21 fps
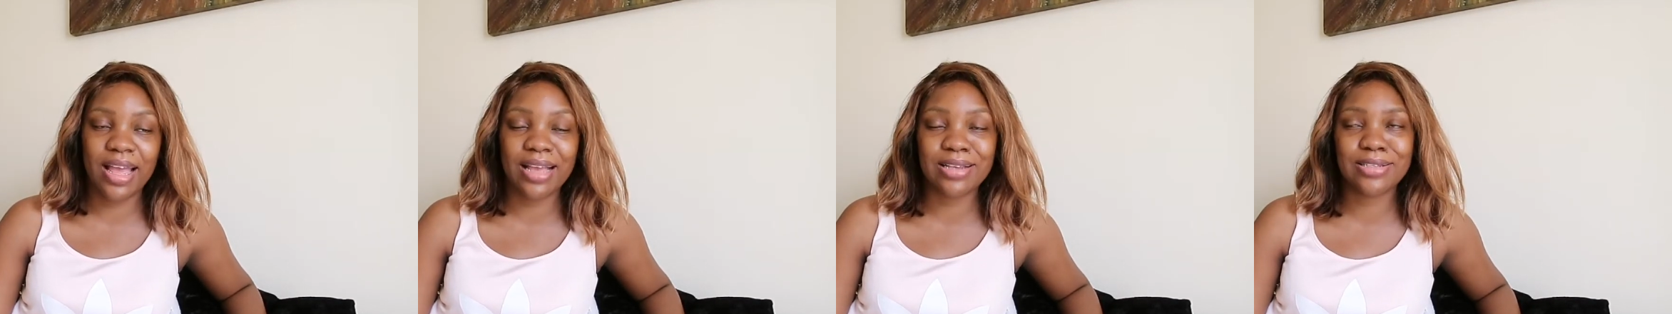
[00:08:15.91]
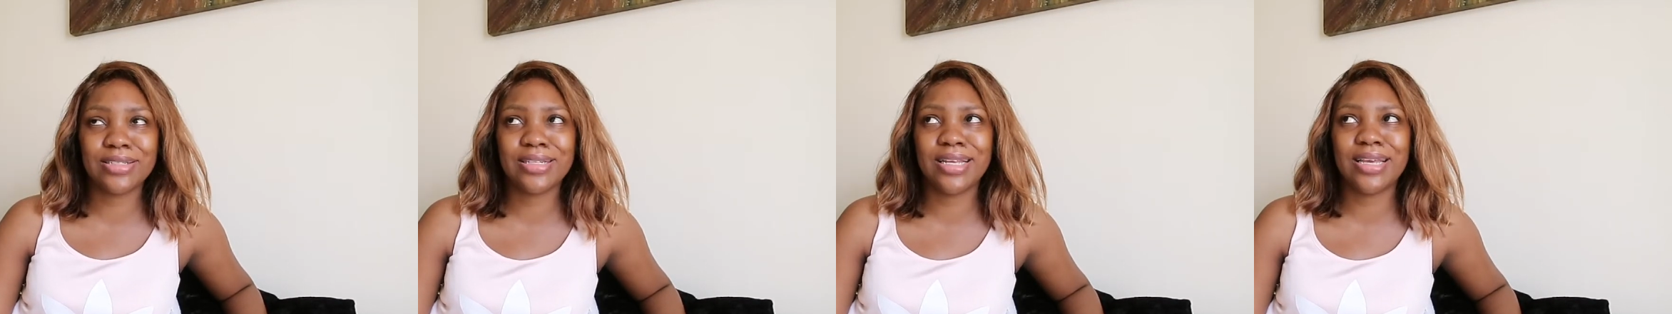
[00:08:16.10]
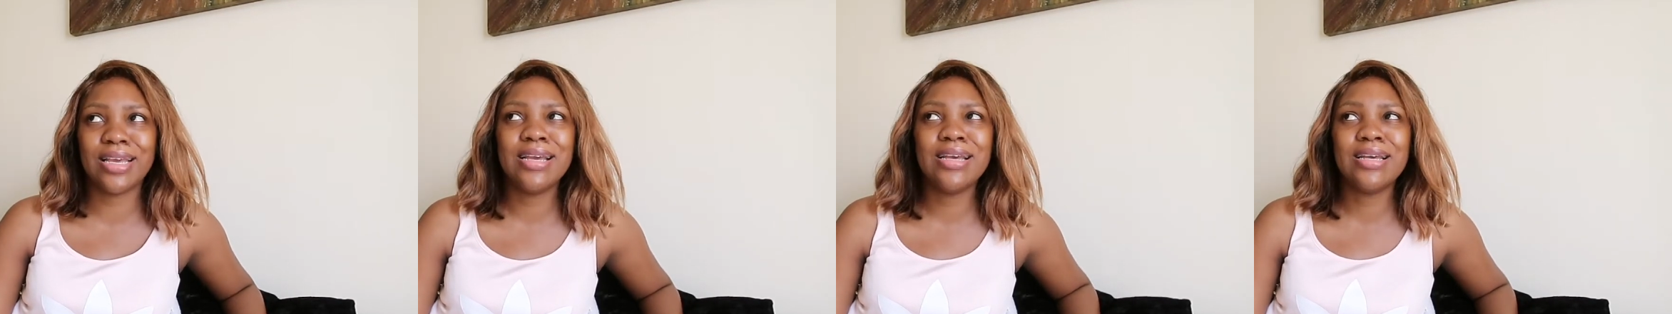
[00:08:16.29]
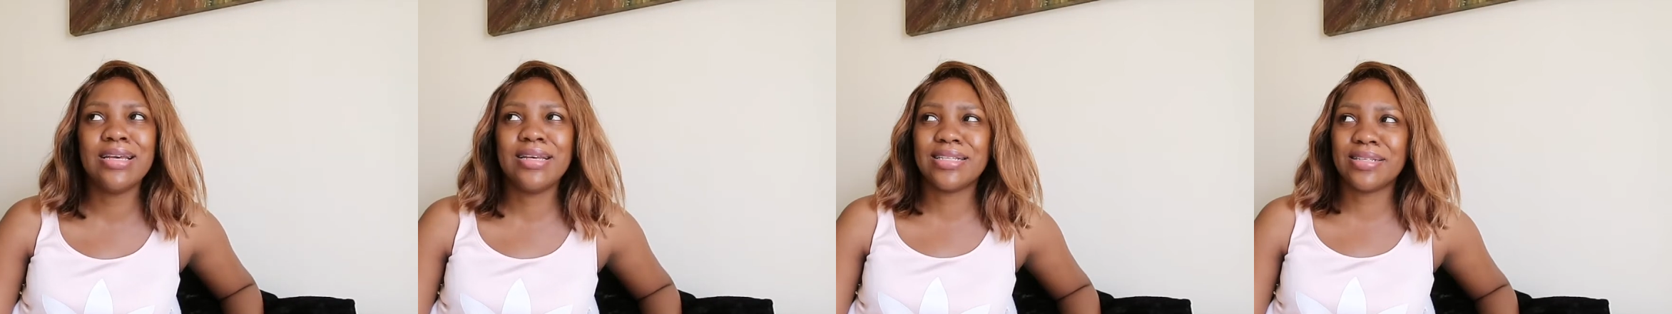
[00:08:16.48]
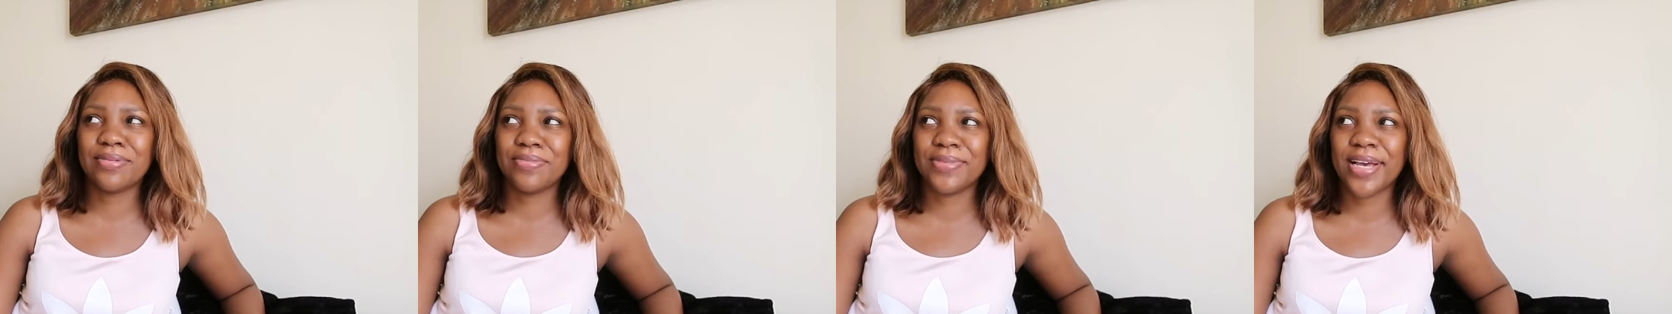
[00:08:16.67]
Actually,
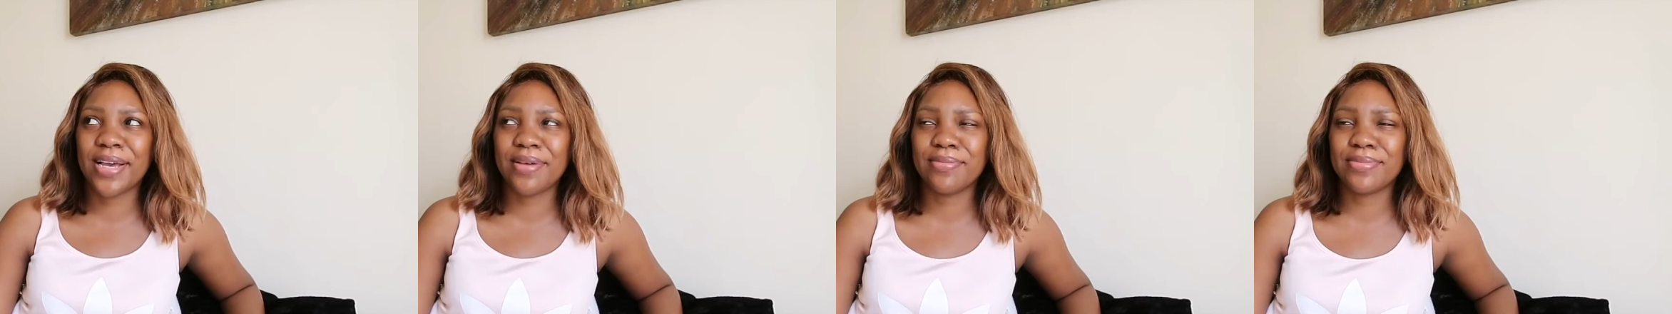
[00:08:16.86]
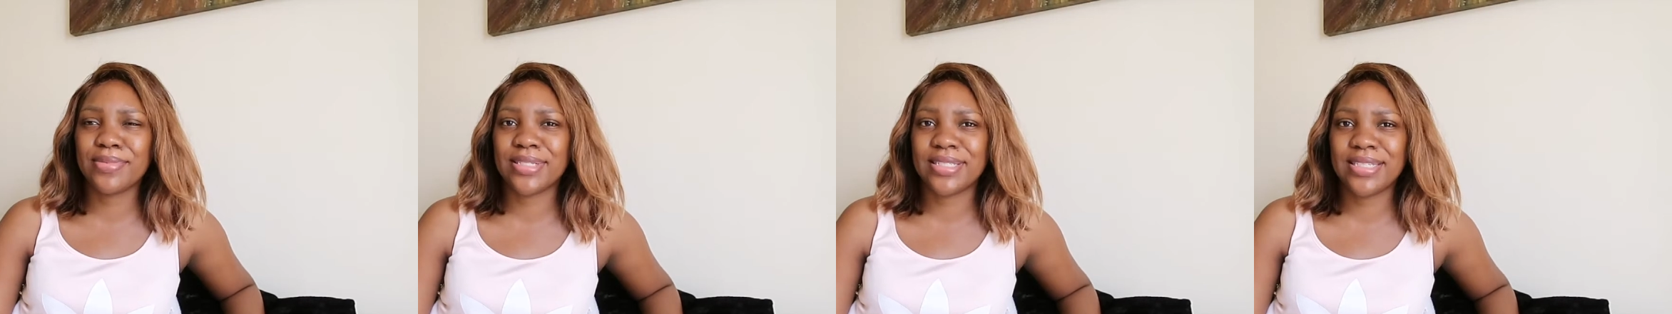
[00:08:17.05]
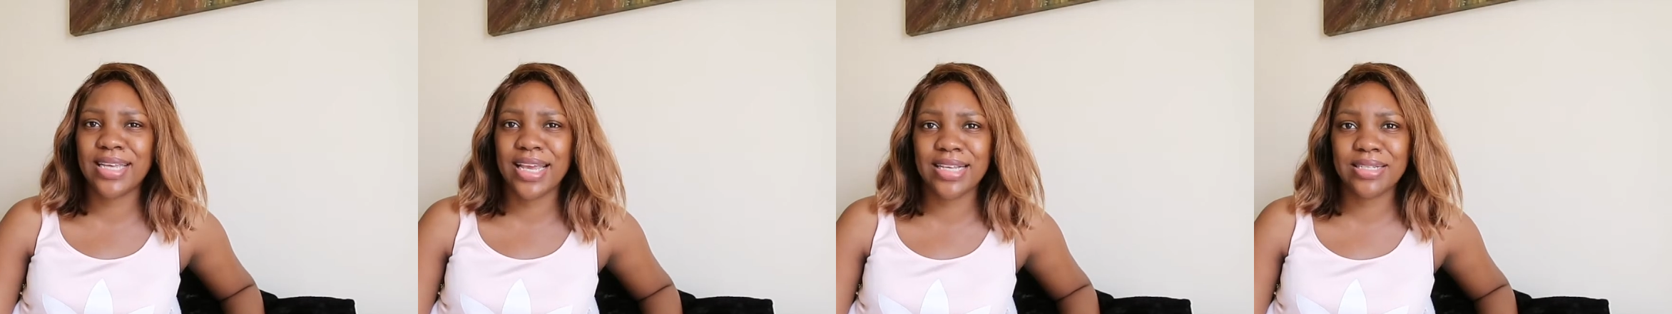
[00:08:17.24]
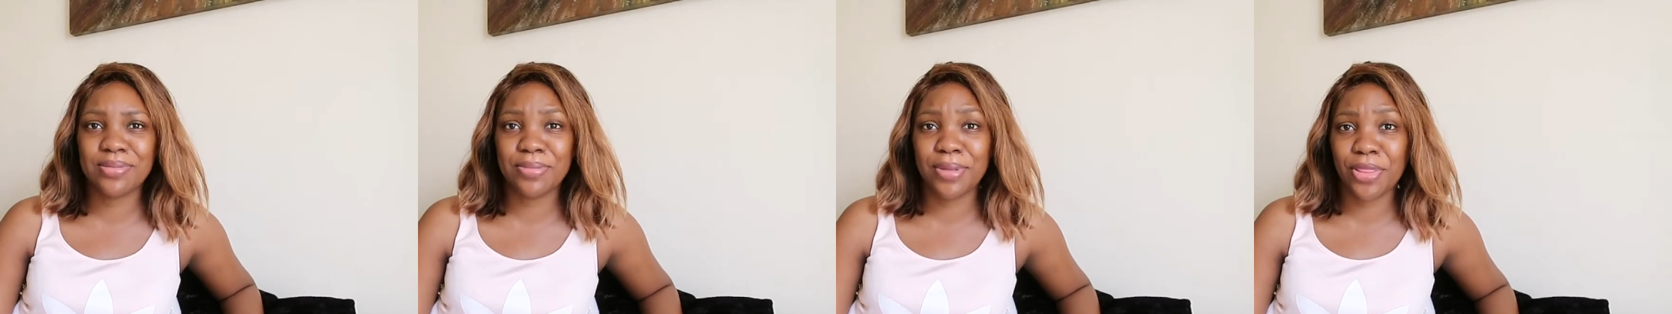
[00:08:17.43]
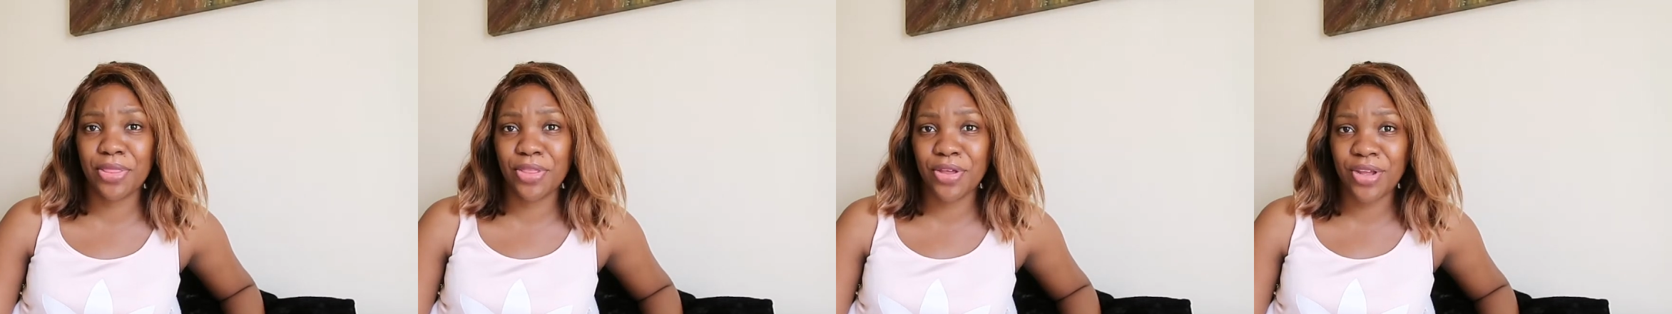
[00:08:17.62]
sometimes it takes
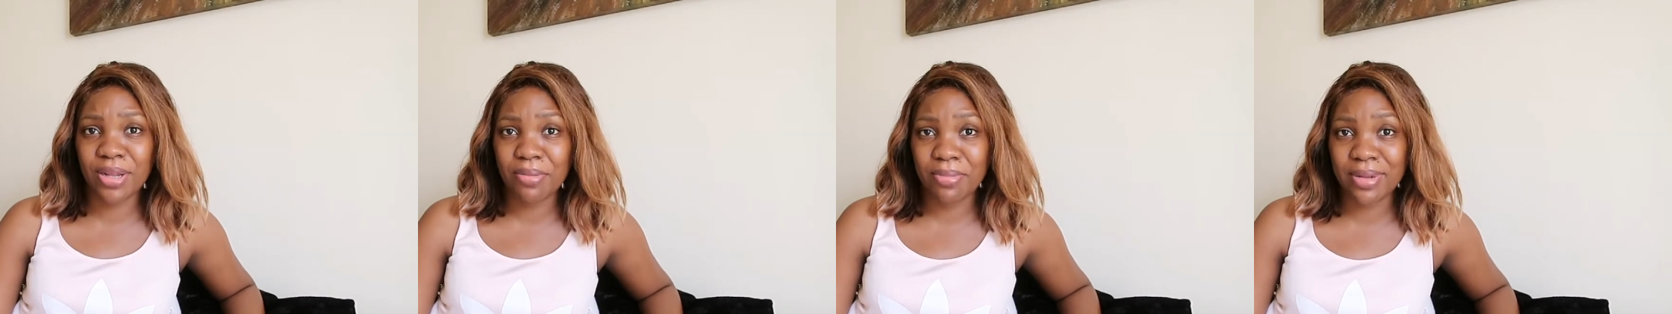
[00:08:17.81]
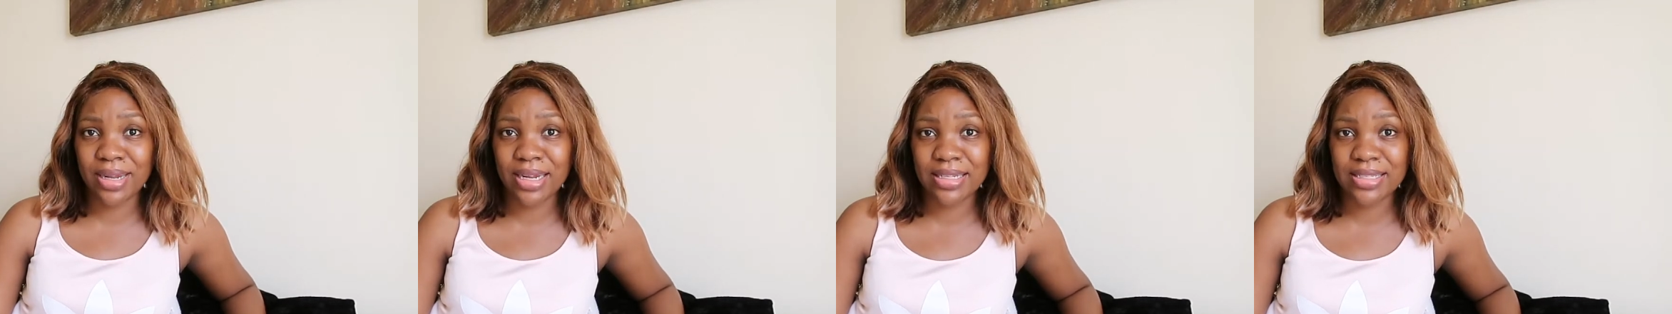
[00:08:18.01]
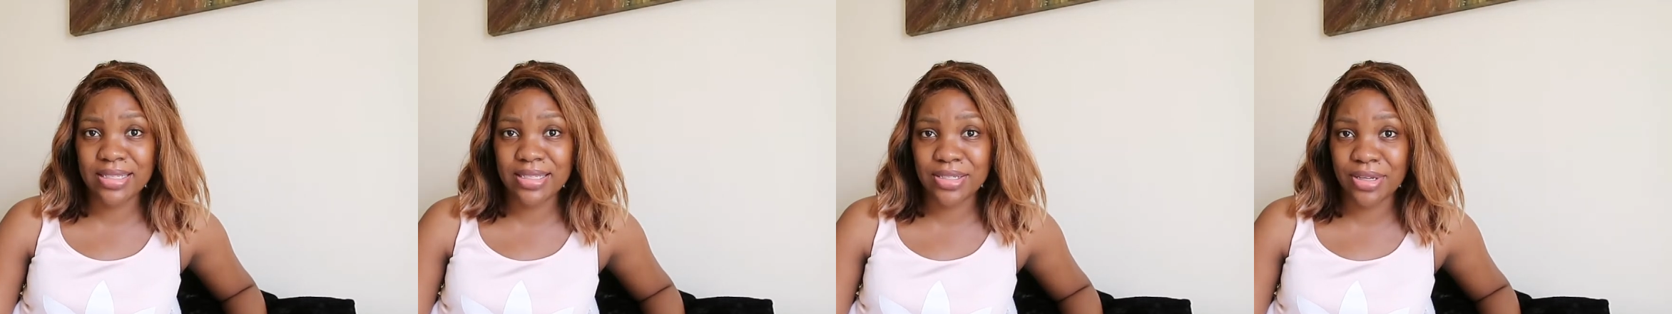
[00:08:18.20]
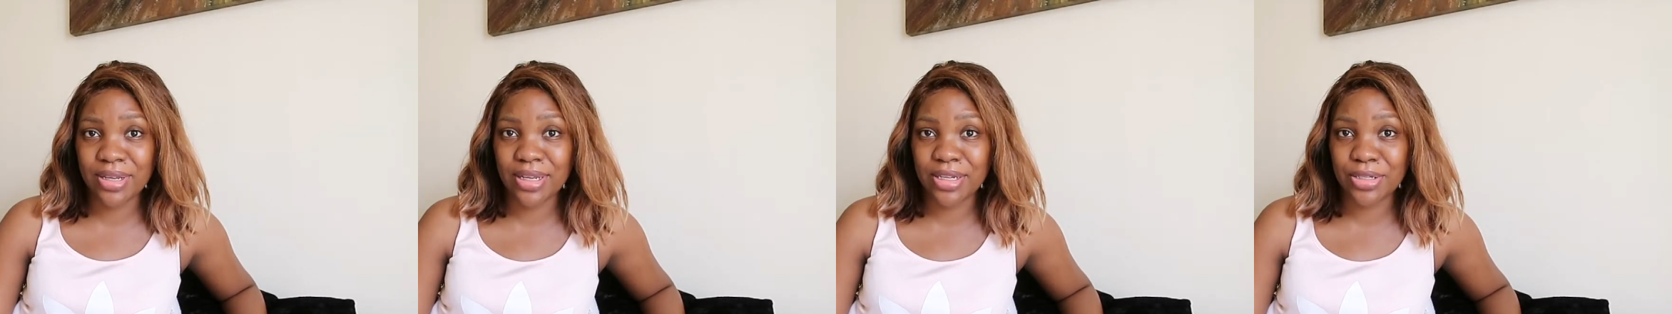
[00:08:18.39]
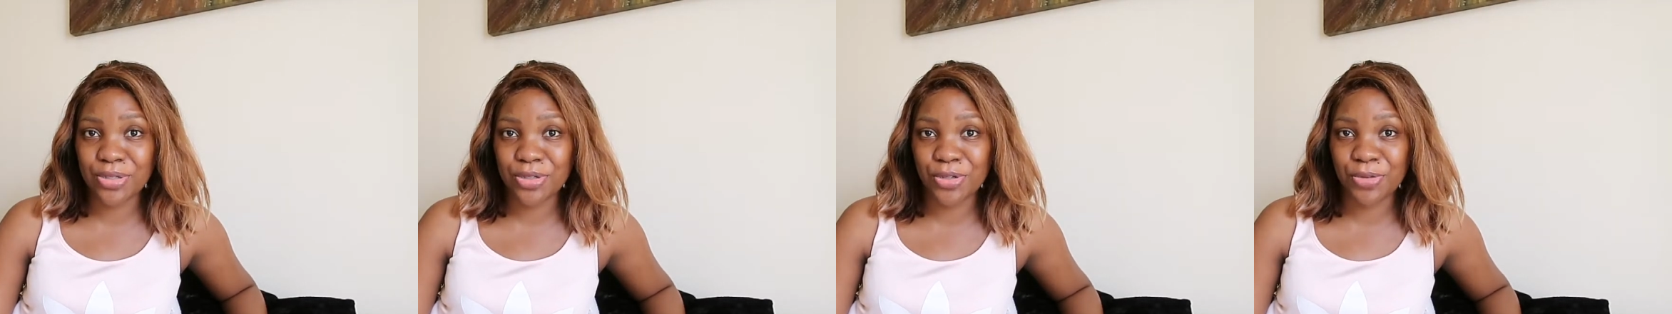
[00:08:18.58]
me 30 minutes to
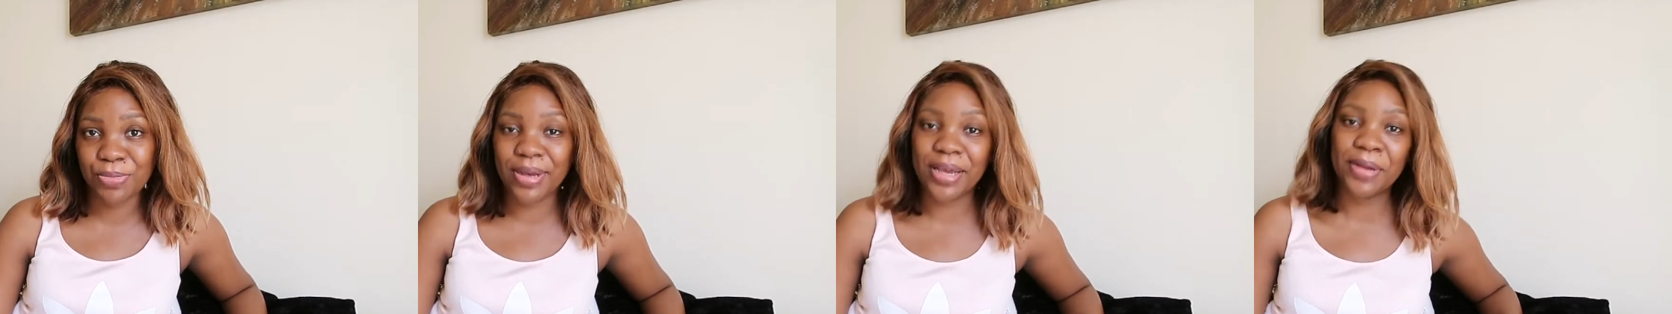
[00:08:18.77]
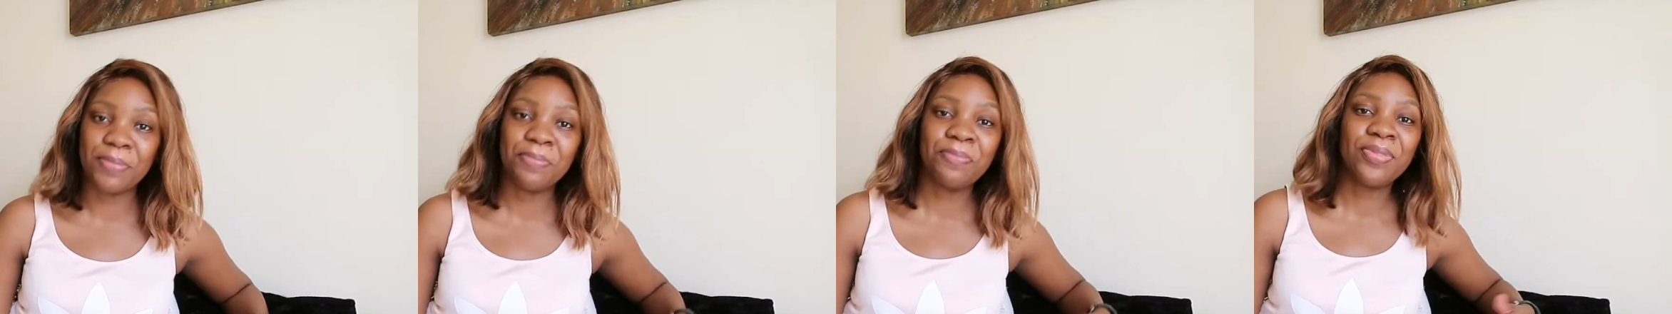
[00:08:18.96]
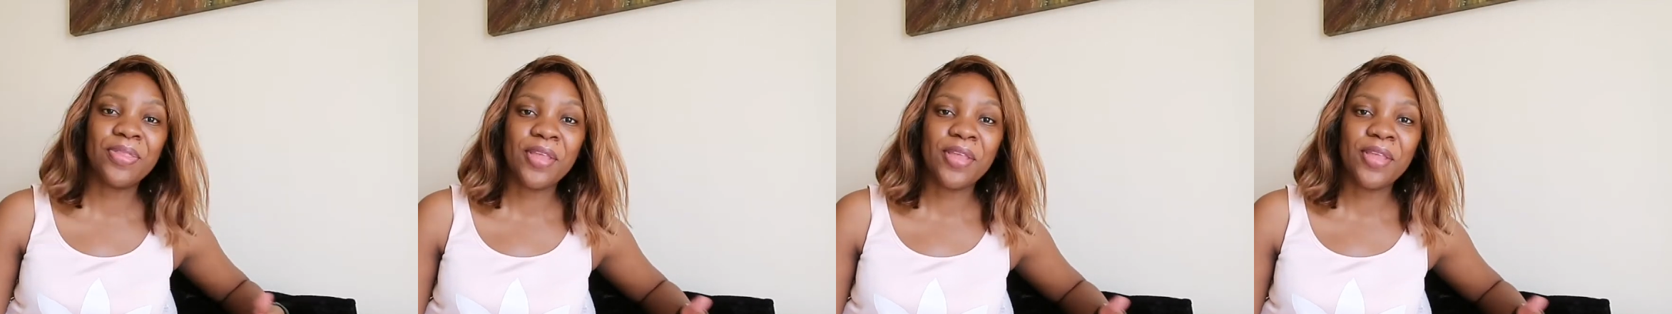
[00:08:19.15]
get to Dubai.